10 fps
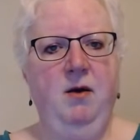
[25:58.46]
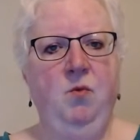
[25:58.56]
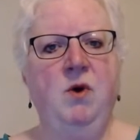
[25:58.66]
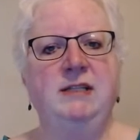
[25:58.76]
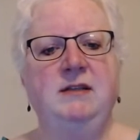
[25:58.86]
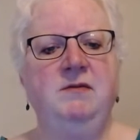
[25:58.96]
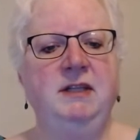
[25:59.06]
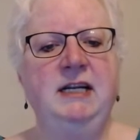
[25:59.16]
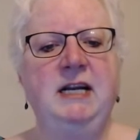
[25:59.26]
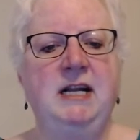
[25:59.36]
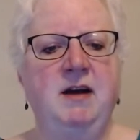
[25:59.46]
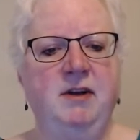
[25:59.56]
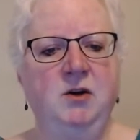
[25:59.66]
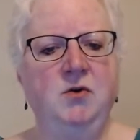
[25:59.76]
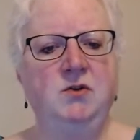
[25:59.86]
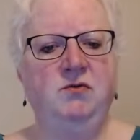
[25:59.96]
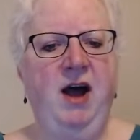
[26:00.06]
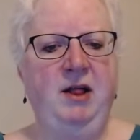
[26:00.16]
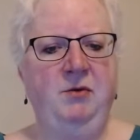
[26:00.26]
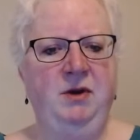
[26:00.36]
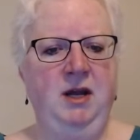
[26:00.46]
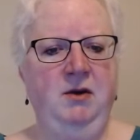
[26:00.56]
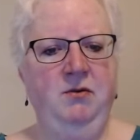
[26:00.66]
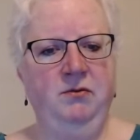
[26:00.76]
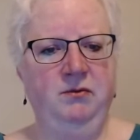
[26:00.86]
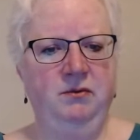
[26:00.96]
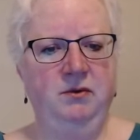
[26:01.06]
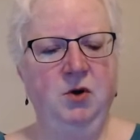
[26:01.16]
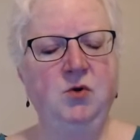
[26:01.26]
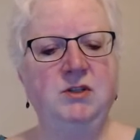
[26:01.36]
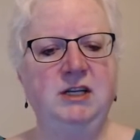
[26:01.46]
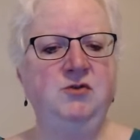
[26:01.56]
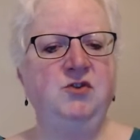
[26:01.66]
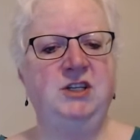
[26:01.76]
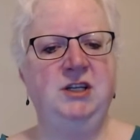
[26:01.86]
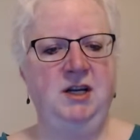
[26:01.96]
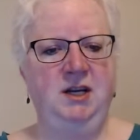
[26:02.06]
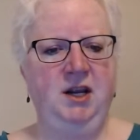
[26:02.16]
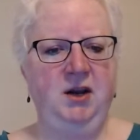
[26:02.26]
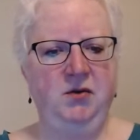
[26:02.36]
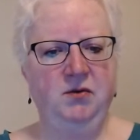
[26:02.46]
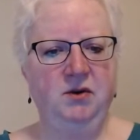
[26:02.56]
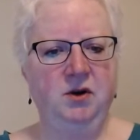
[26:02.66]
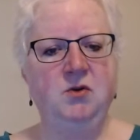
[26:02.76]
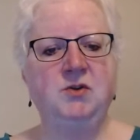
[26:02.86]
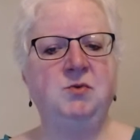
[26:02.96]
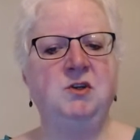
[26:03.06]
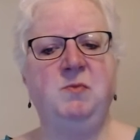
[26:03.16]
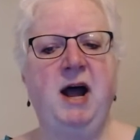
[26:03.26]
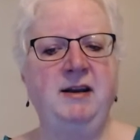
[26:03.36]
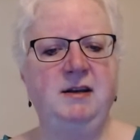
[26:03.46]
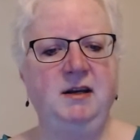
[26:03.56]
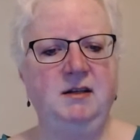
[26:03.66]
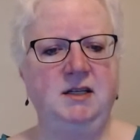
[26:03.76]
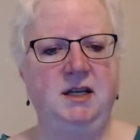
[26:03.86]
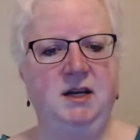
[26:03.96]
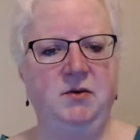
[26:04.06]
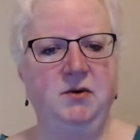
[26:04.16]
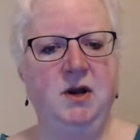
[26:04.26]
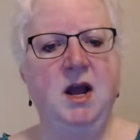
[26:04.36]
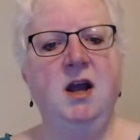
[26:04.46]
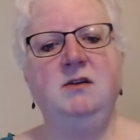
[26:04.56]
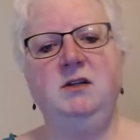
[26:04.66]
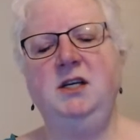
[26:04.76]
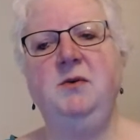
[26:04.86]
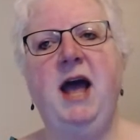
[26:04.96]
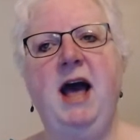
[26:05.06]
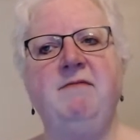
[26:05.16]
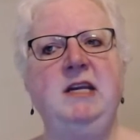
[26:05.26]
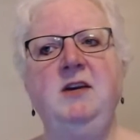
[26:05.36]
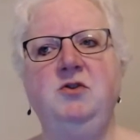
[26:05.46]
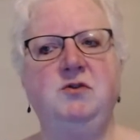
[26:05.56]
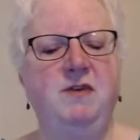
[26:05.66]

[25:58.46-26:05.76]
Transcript: what's the validity of it? Who's following you? Who's interested in you? Who's responding to you? Do you have a huge